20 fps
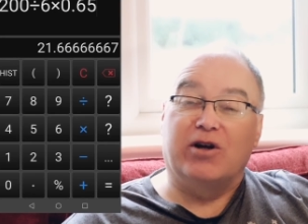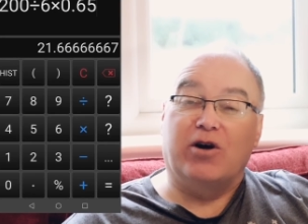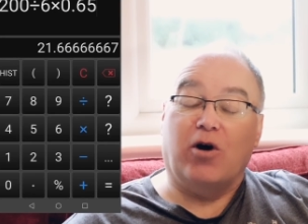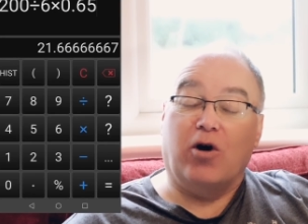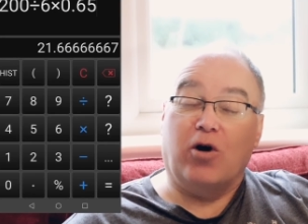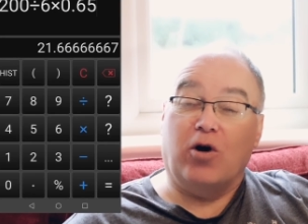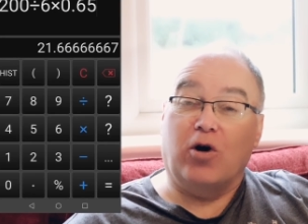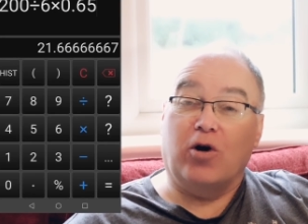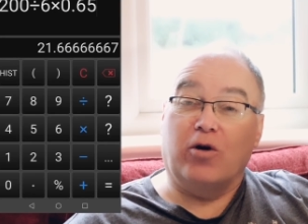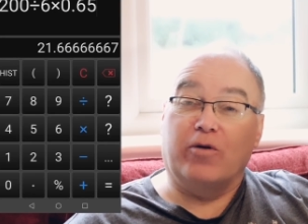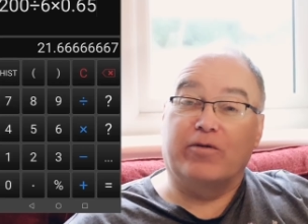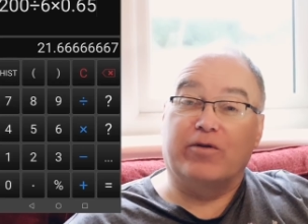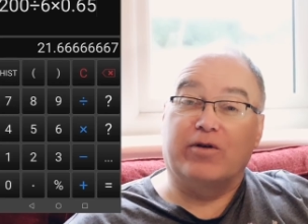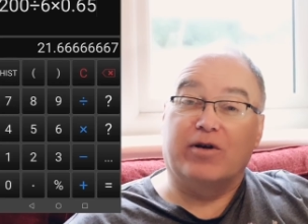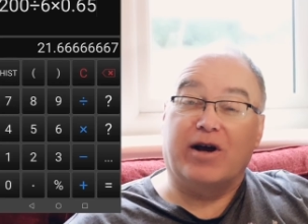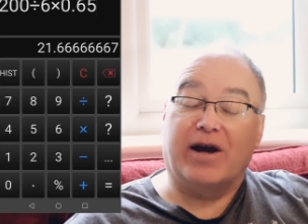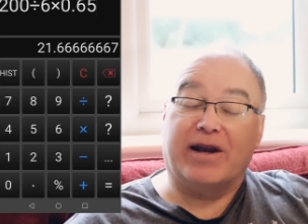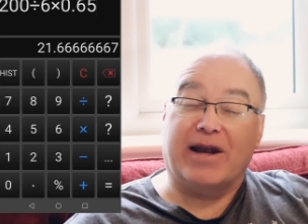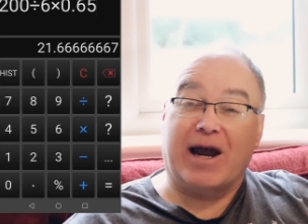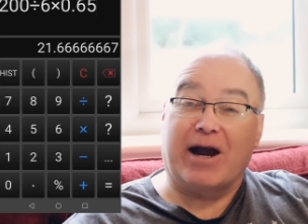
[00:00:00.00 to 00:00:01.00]
of
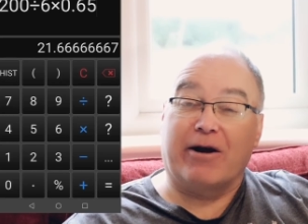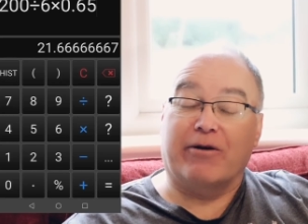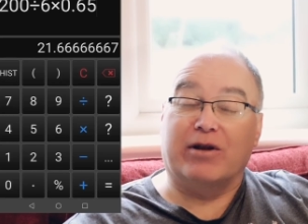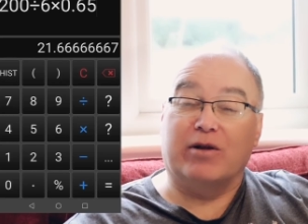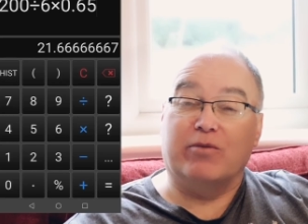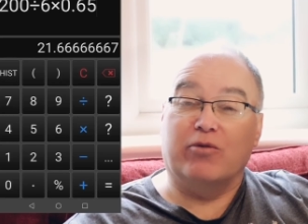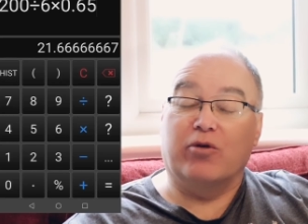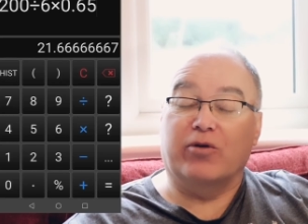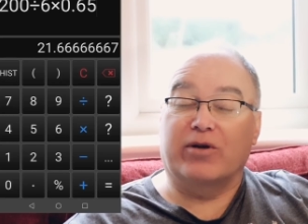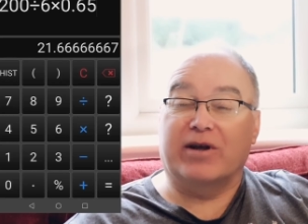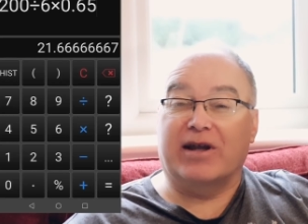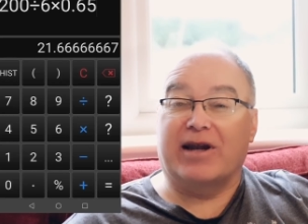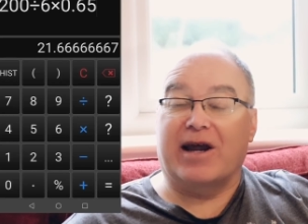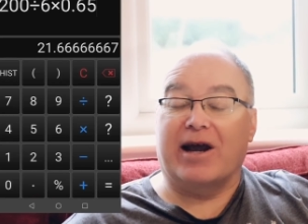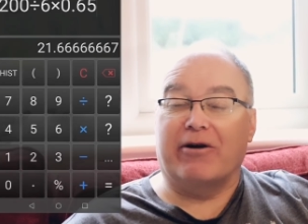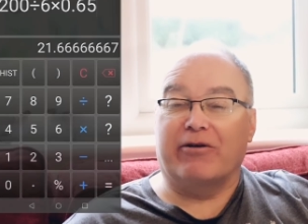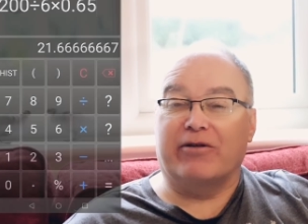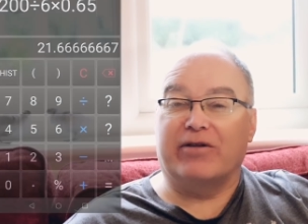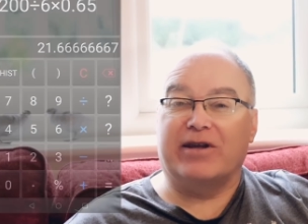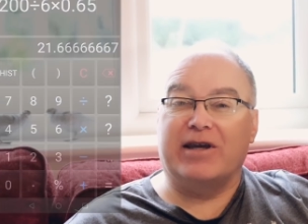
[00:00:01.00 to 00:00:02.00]
an hour in the morning an
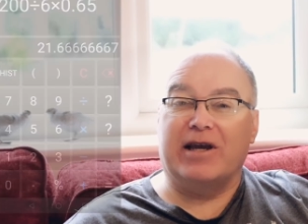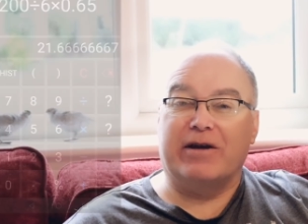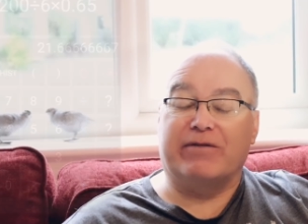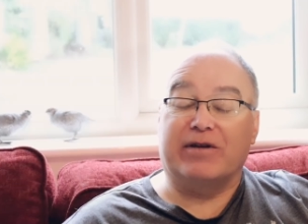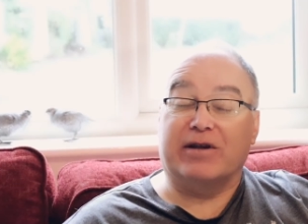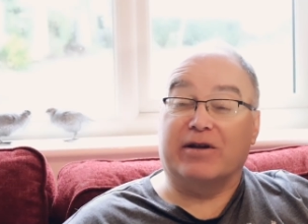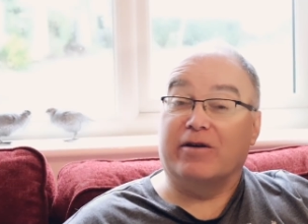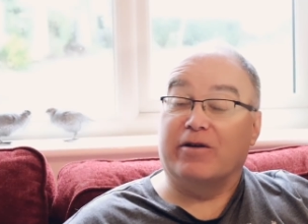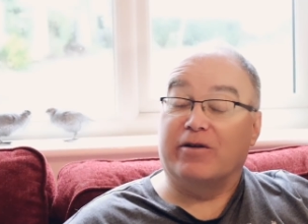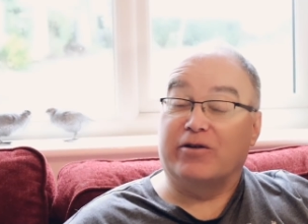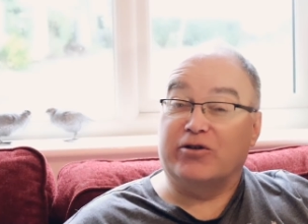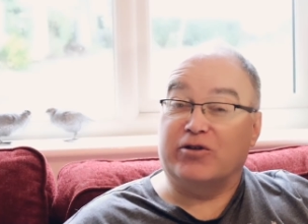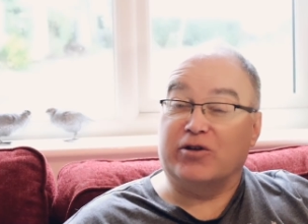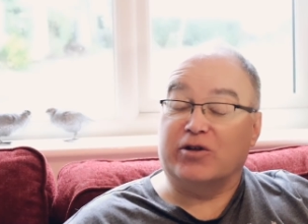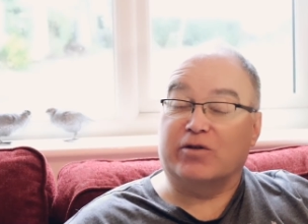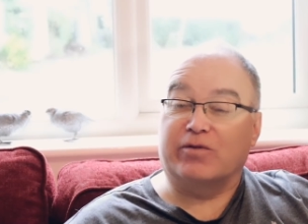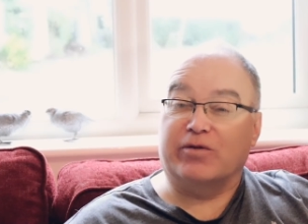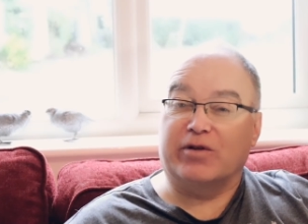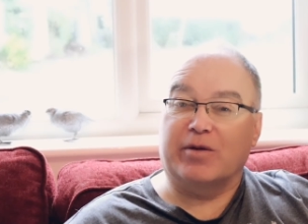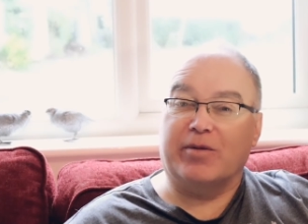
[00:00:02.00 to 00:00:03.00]
hour in the evening
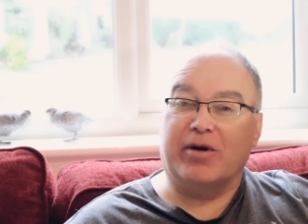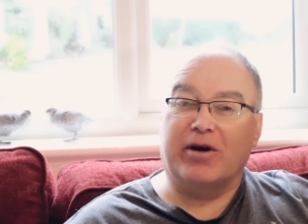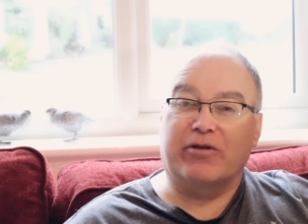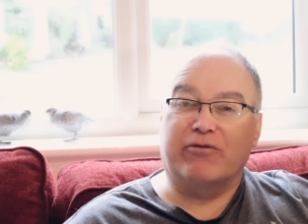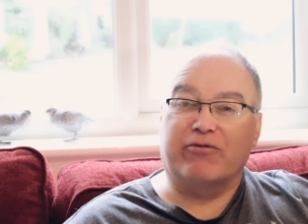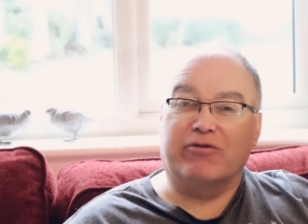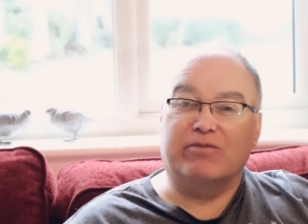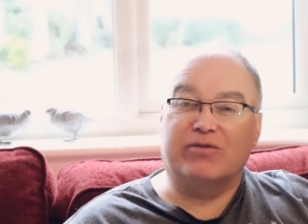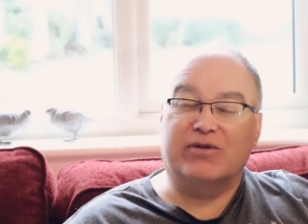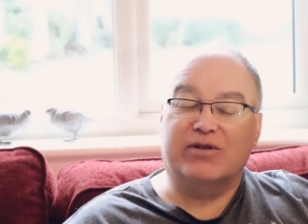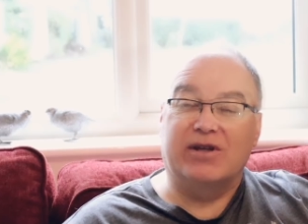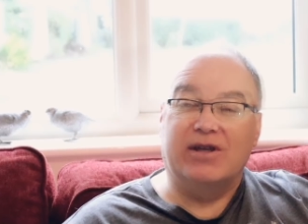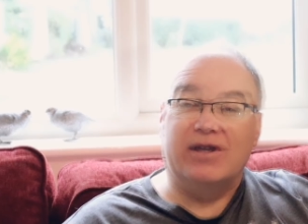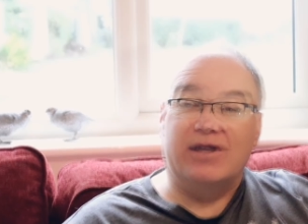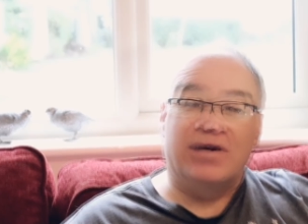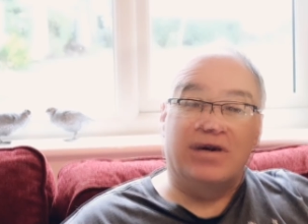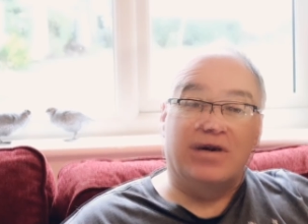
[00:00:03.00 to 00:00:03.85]
just for the bathrooms.